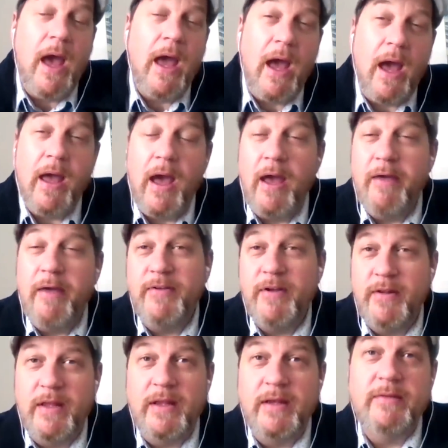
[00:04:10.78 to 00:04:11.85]
I, I,
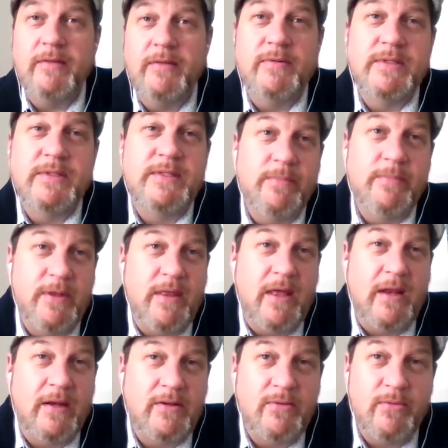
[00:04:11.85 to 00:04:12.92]
feel that he was
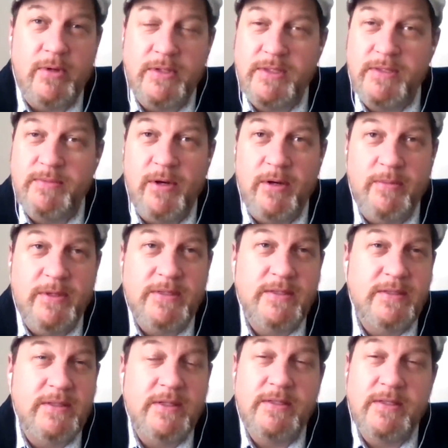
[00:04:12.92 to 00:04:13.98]
sympathetic towards small
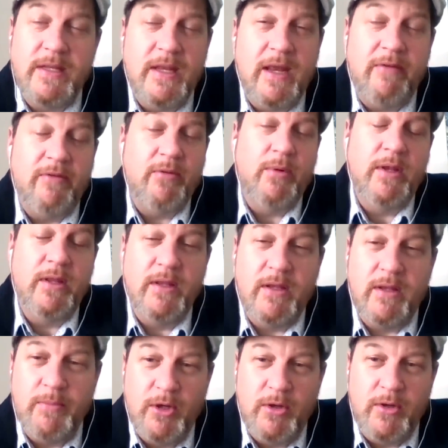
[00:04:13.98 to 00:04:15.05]
businesses and everyone in the
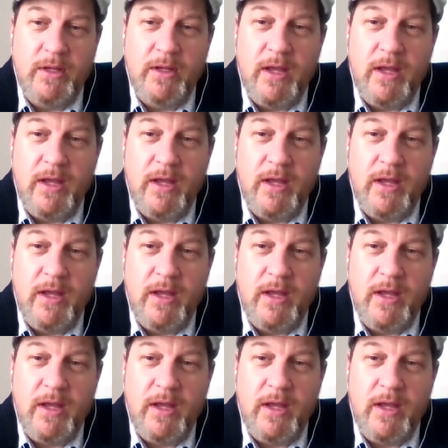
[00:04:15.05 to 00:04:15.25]
community.